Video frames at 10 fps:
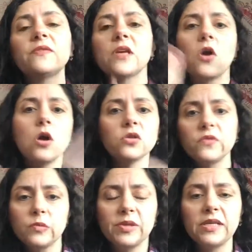of like all
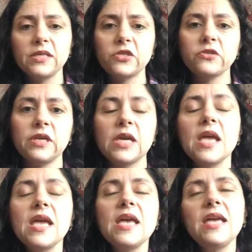over the place, you're like
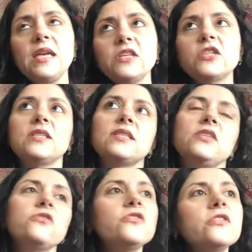anxious
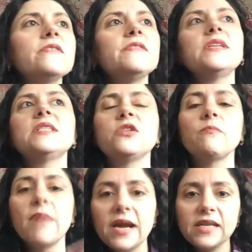and you're nervous and your
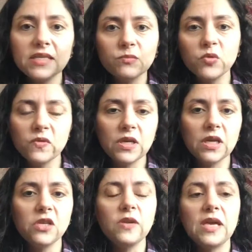mind is moving
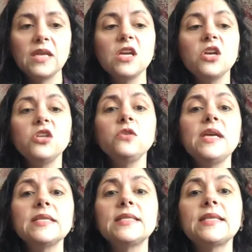and you
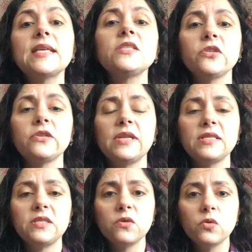can't center.
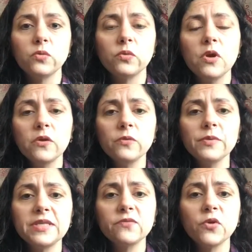That's the whole
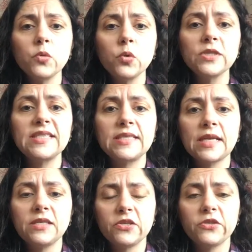reason for the word
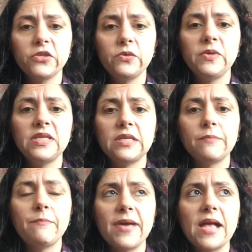center. You need to
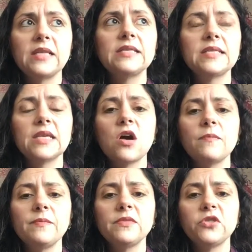balance and
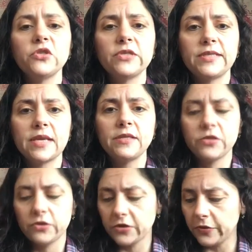come to your
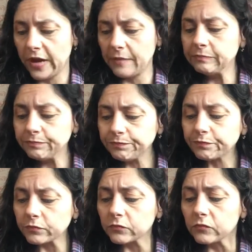center, okay?
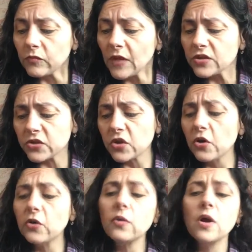
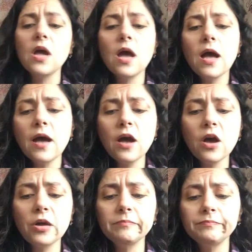So
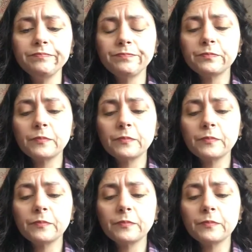some